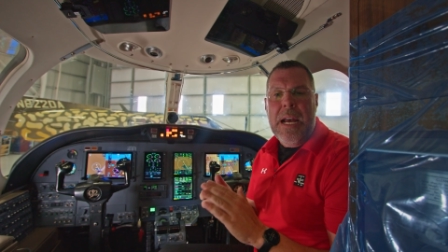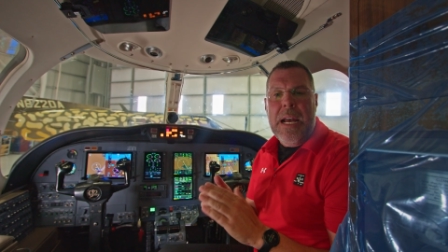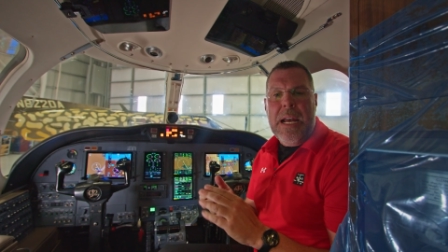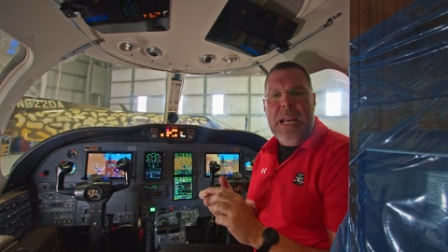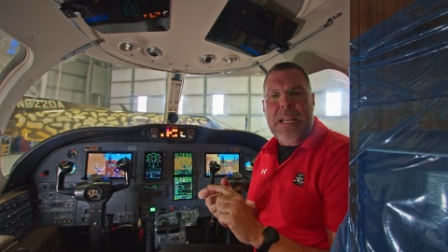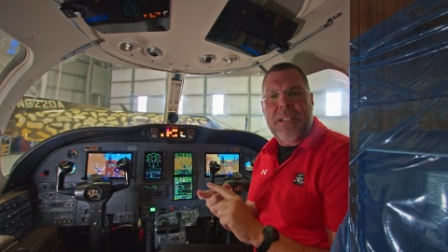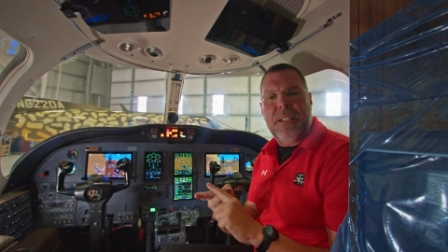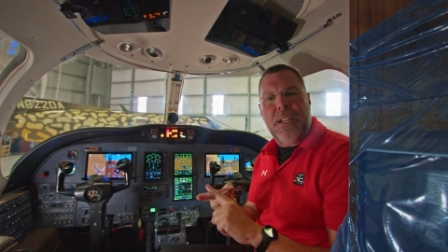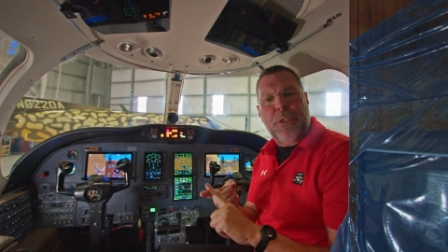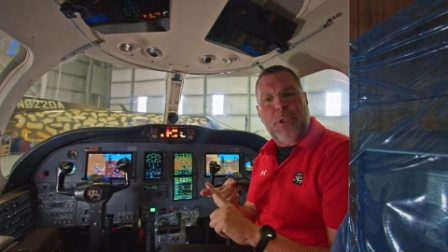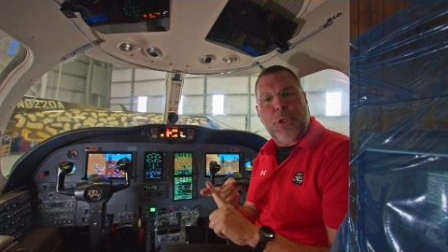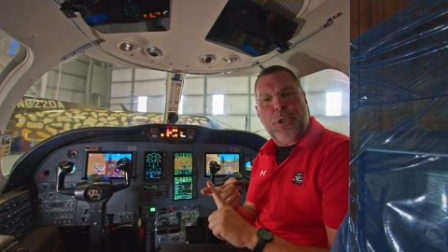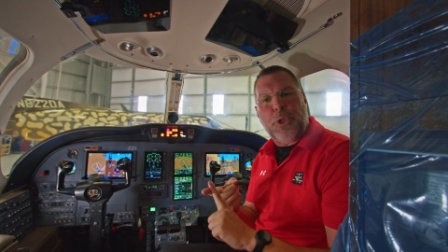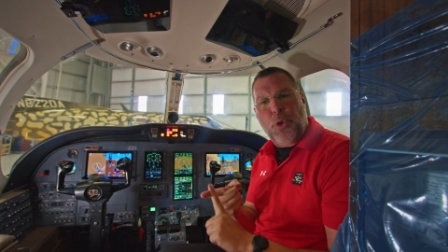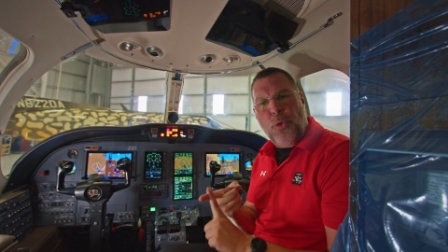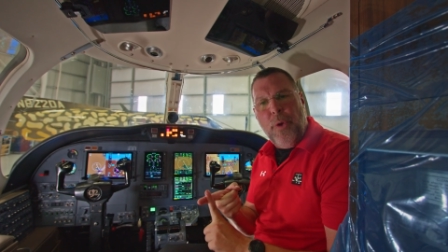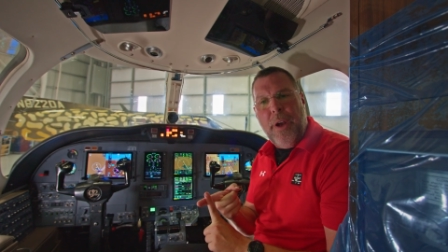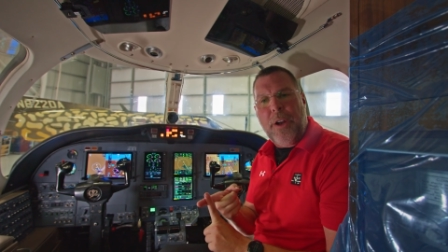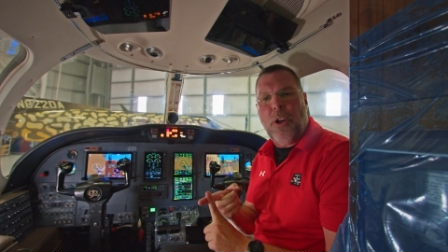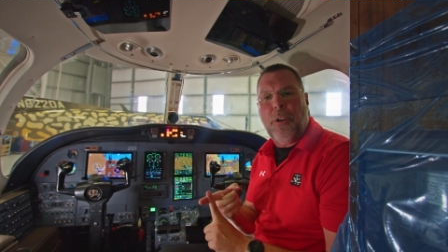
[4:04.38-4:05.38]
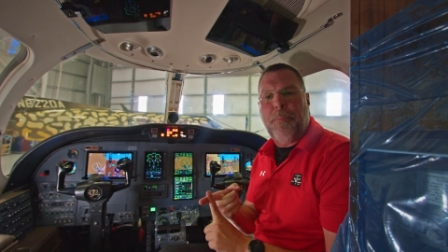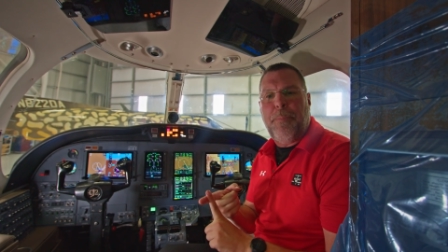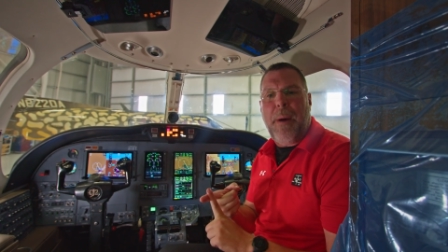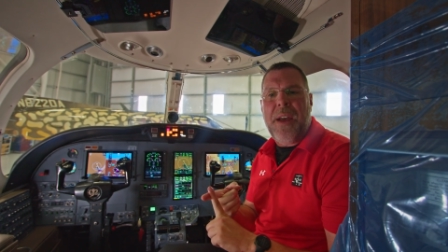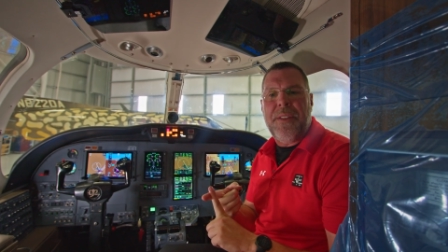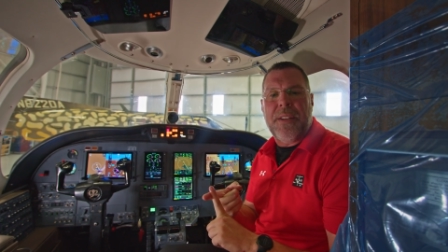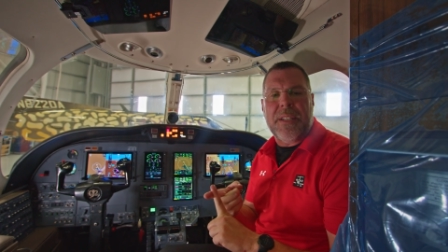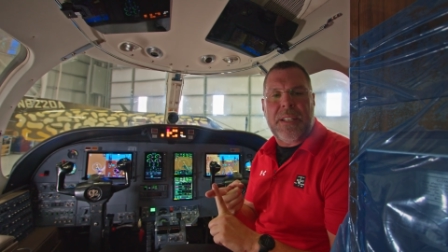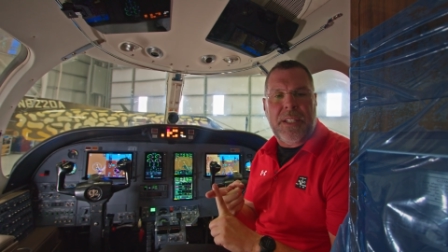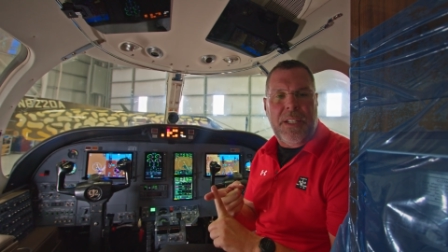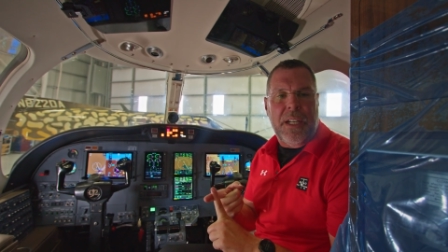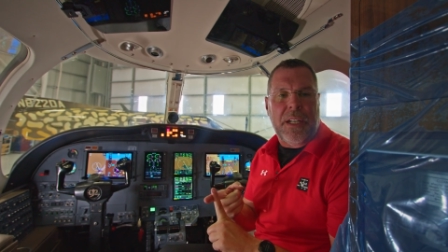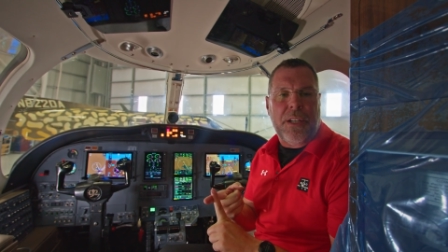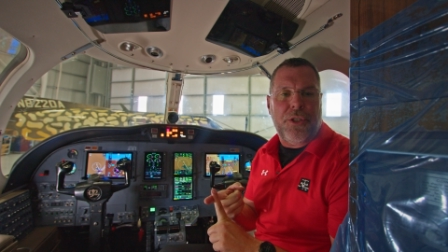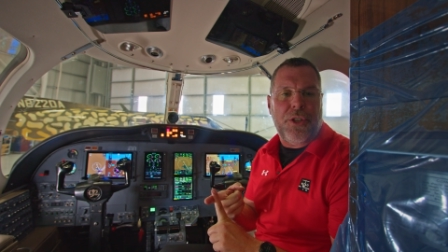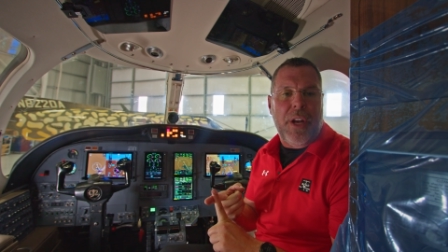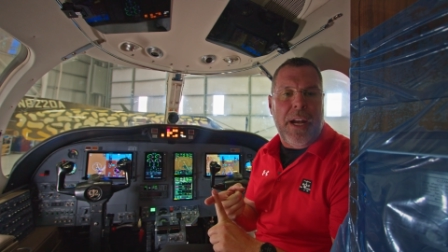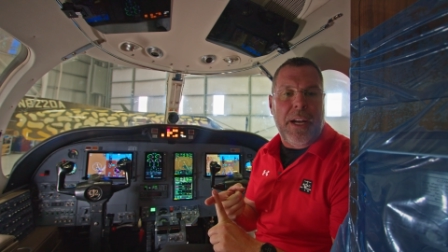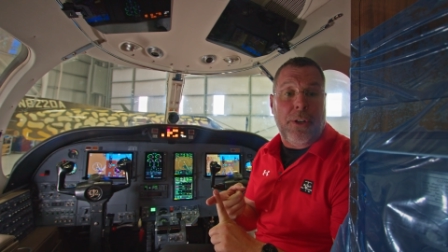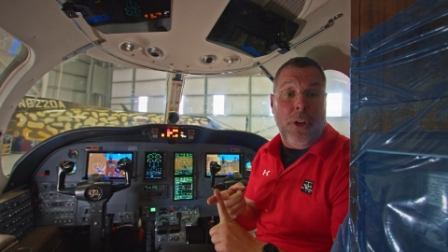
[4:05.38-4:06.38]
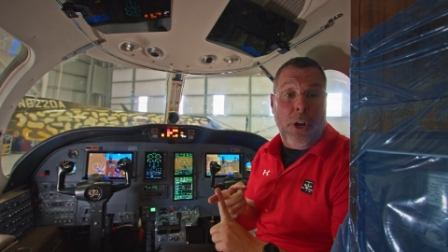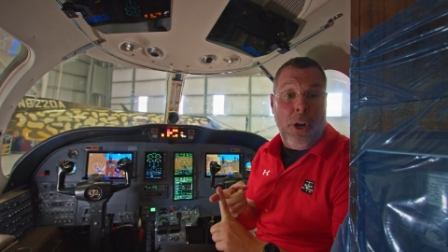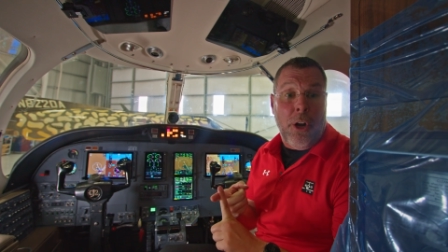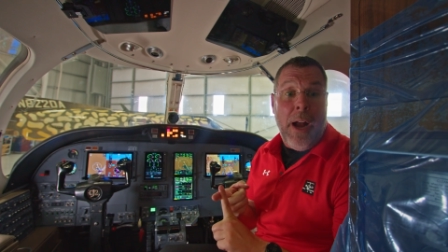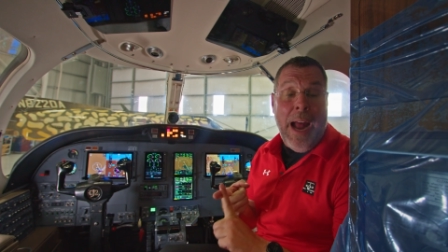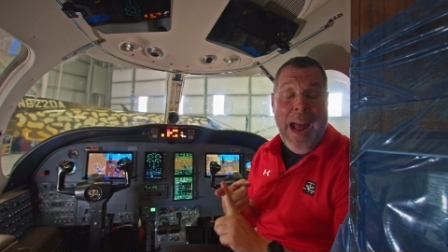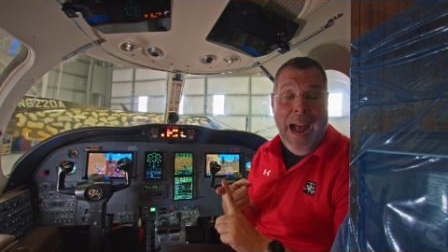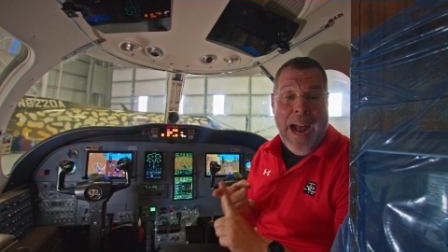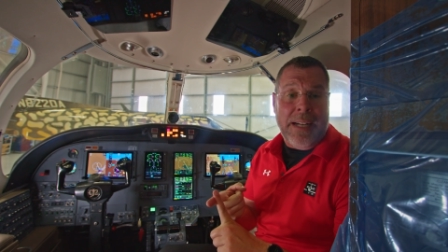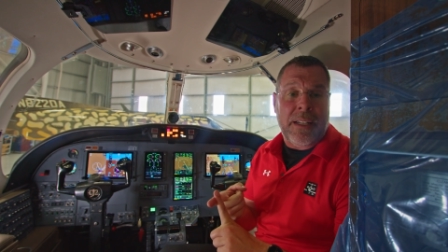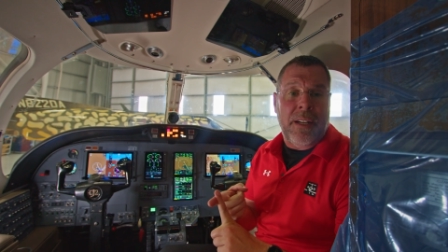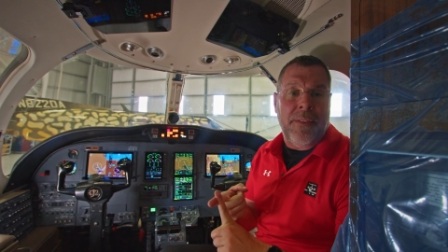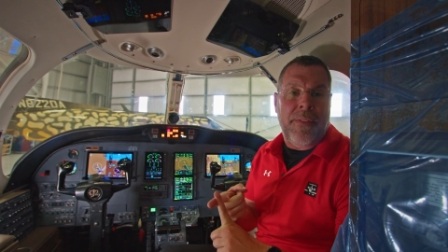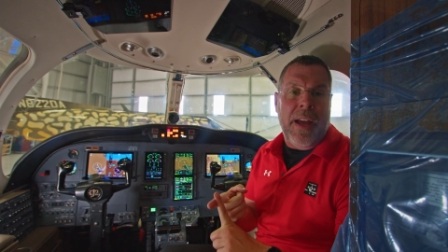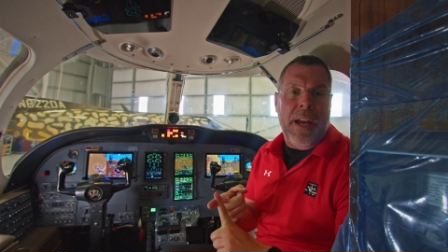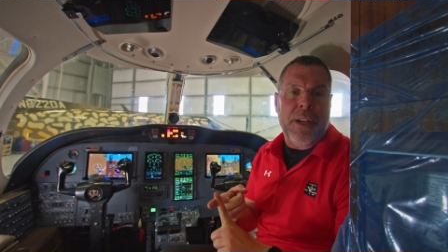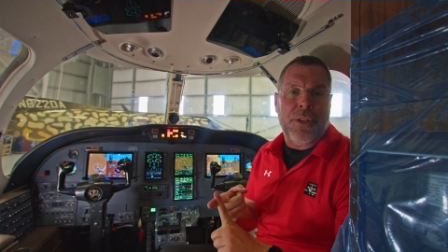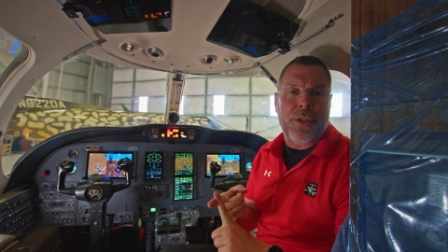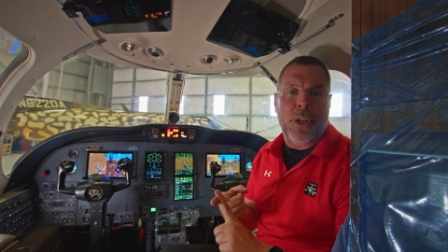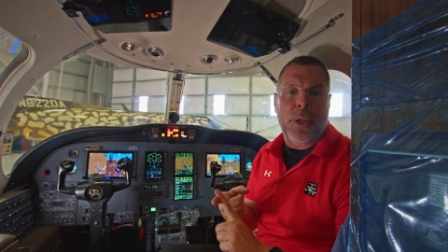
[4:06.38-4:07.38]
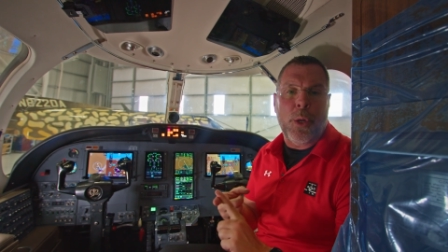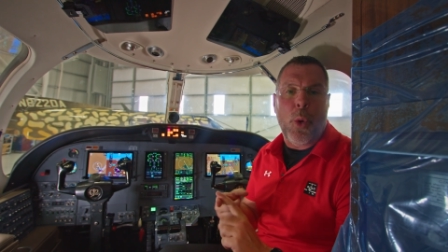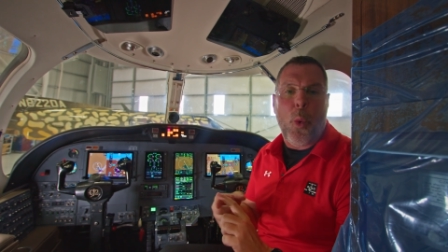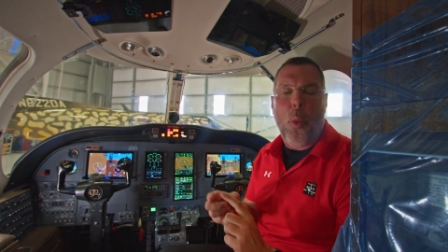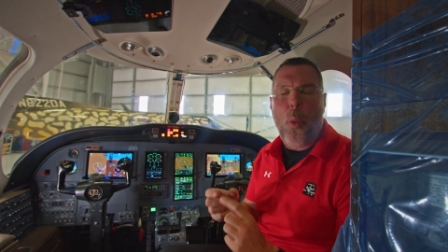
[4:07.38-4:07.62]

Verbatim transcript: is it's triggered by the stick shaker activation